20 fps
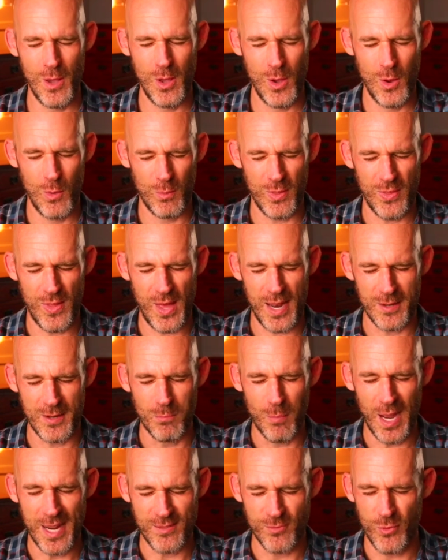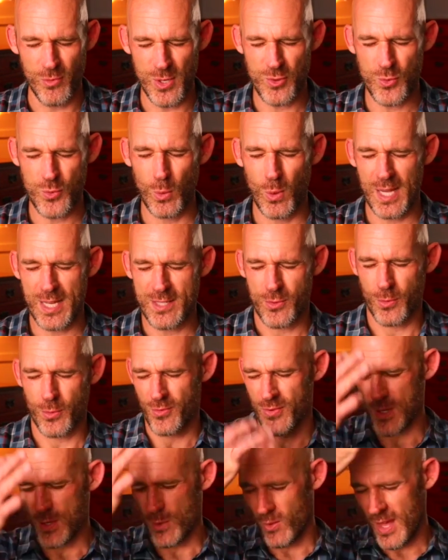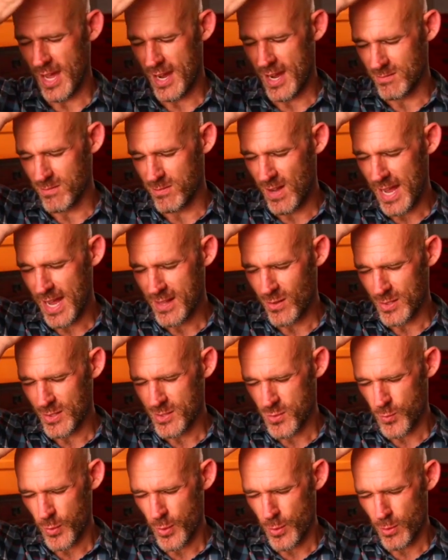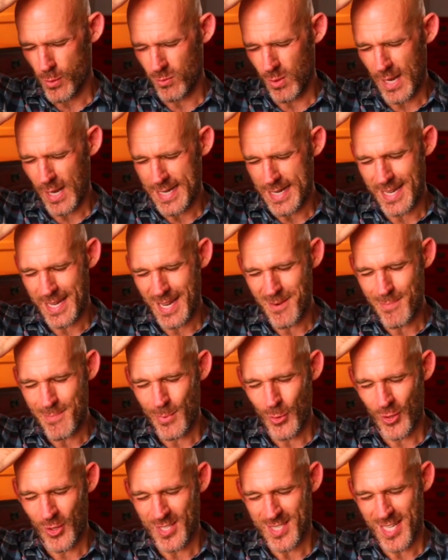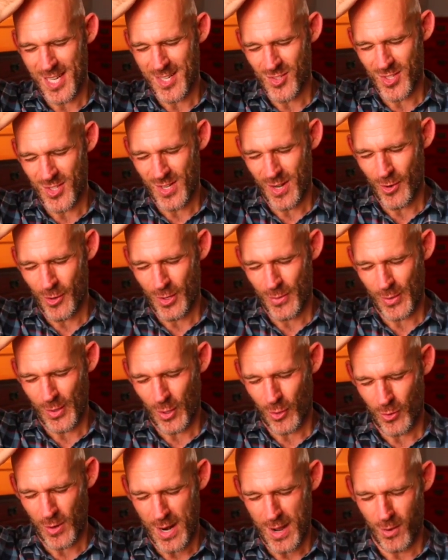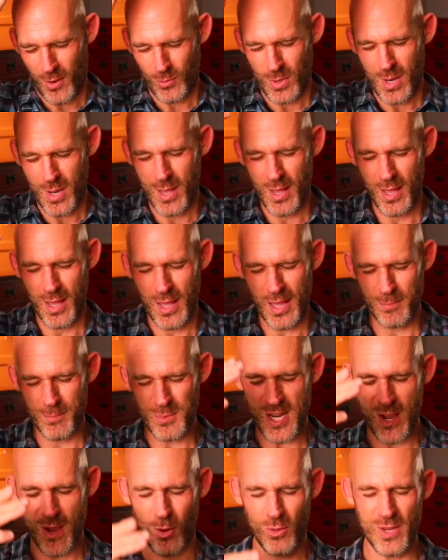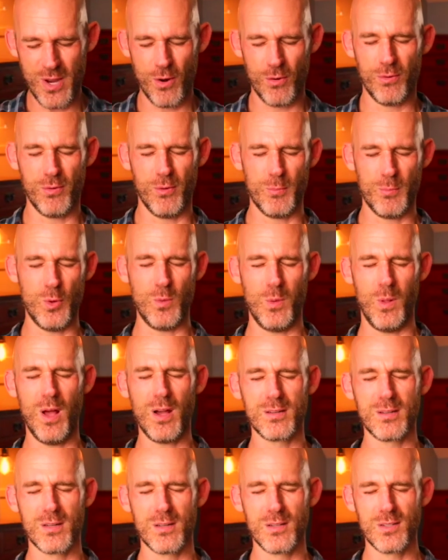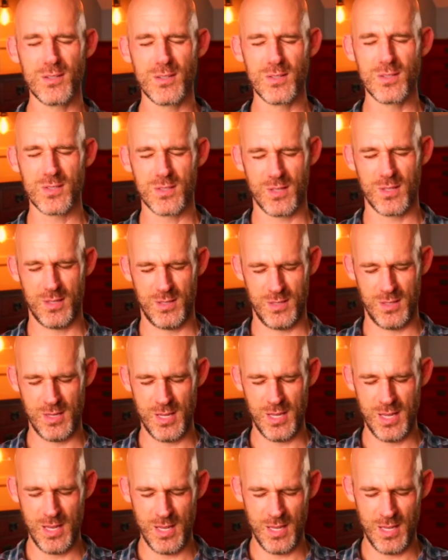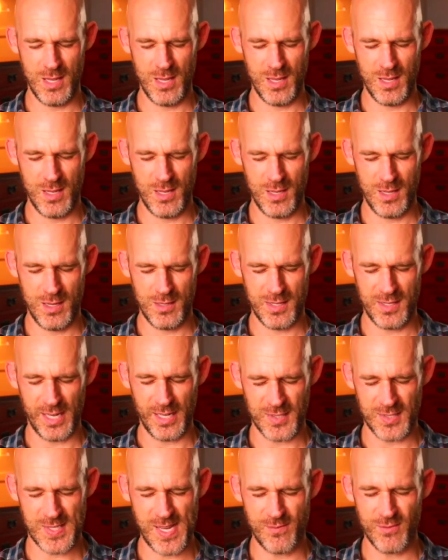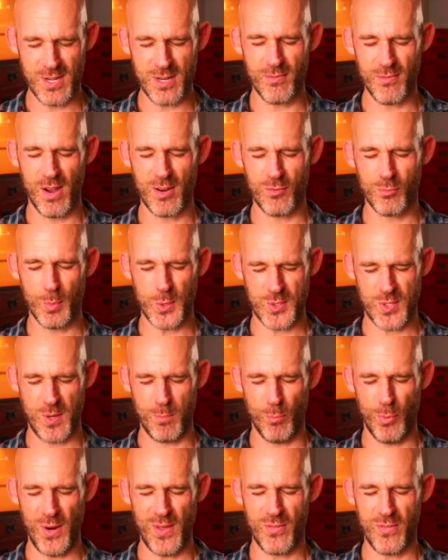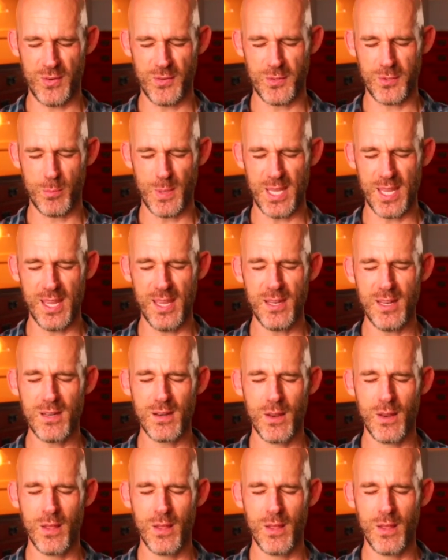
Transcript: With that in mind, visualize or feel that violet sphere of light. Keep your attention here at the crown. Empty all the air from your lungs. Take a 75% breath in to begin.